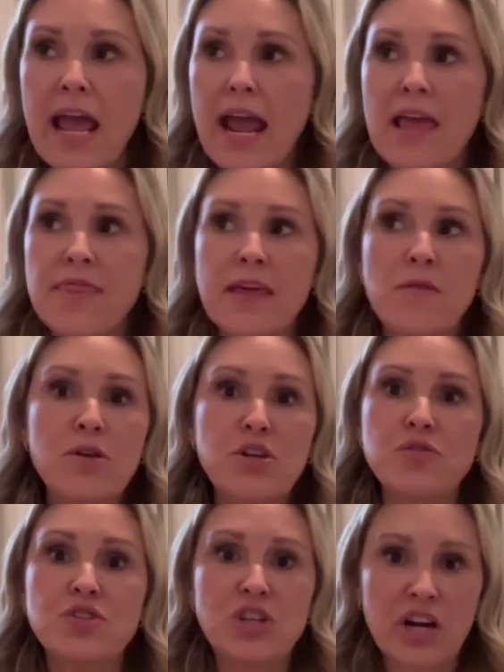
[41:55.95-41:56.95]
And then when
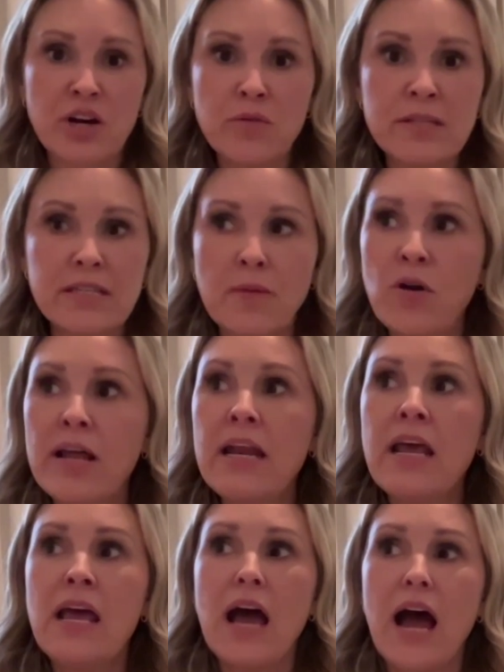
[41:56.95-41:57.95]
you share it with someone,
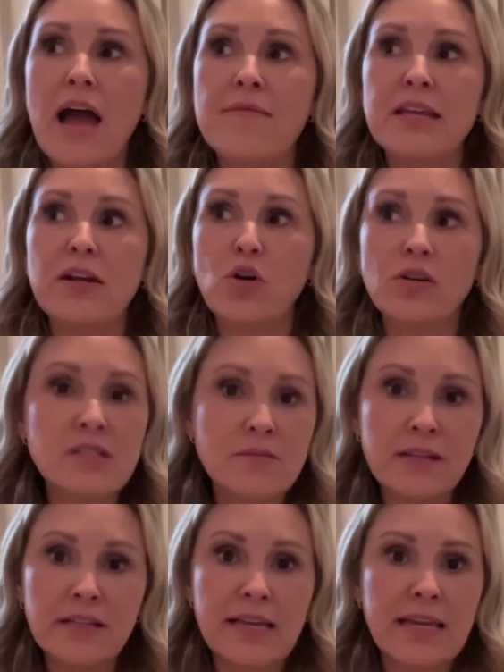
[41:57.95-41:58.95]
I mean,
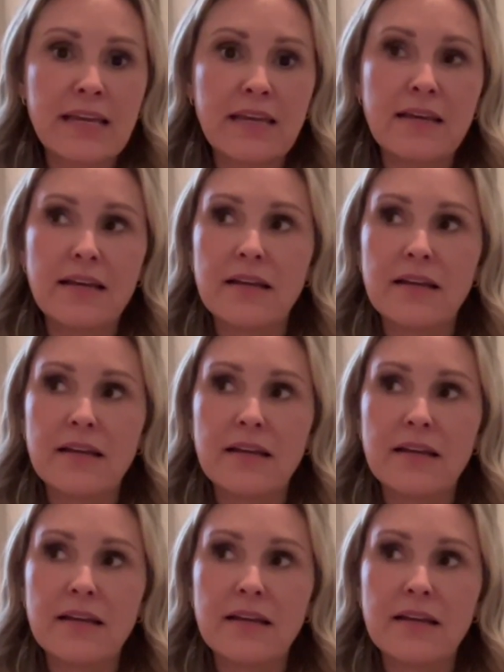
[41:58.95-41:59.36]
ultimately,